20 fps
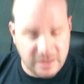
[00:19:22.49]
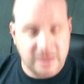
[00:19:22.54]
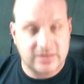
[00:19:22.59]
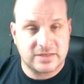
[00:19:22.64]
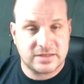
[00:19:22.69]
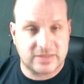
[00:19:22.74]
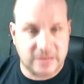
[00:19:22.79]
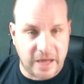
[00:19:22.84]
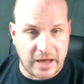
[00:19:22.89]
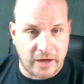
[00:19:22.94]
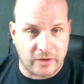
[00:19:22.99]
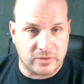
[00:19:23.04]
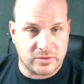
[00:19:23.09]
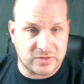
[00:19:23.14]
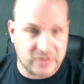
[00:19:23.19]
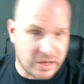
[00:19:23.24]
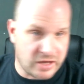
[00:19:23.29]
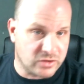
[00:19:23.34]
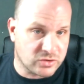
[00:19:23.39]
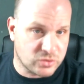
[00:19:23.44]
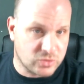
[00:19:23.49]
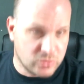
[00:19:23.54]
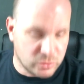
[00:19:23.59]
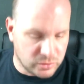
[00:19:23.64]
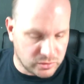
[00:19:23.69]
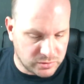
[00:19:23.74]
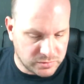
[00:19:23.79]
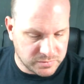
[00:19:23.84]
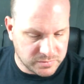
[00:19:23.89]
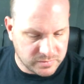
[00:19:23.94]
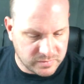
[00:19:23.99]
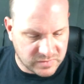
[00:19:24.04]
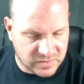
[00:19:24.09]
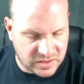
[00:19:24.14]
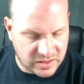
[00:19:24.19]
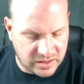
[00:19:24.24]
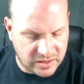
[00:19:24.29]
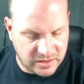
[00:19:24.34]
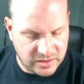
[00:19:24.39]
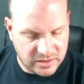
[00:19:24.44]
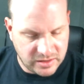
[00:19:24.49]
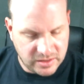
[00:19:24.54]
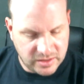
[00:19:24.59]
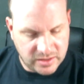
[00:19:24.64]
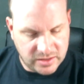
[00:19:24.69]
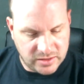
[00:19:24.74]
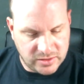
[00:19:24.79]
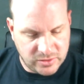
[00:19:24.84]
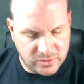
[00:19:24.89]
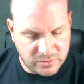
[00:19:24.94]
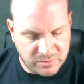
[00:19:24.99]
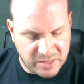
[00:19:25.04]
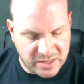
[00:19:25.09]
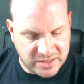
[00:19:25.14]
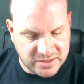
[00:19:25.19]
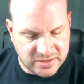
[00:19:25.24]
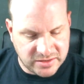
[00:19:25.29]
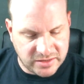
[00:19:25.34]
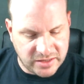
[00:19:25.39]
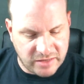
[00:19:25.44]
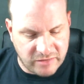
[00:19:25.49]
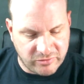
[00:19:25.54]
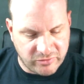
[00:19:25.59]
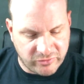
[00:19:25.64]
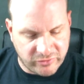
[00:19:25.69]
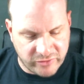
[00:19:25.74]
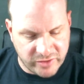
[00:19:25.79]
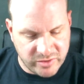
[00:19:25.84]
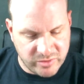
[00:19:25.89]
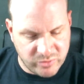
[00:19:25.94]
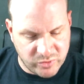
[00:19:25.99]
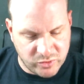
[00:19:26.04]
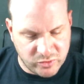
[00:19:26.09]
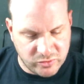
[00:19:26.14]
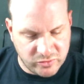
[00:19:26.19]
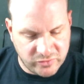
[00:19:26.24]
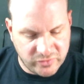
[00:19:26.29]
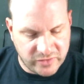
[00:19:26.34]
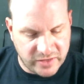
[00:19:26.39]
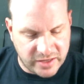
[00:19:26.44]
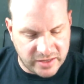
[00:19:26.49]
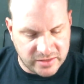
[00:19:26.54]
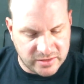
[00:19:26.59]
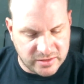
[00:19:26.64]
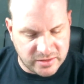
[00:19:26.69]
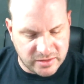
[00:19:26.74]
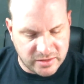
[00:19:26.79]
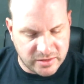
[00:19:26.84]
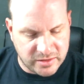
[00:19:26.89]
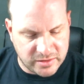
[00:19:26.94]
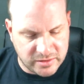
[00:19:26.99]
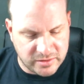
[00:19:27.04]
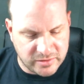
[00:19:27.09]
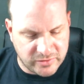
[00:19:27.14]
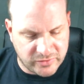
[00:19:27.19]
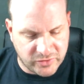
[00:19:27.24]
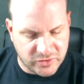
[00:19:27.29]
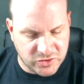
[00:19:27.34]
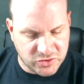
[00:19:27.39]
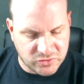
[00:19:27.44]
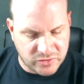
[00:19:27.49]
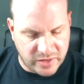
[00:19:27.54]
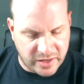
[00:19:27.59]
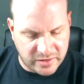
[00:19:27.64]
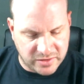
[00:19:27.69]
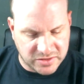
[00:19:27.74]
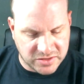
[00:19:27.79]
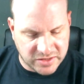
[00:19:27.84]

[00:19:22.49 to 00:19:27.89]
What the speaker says: Scout's cool. Okay, you basically have a free move at the first round.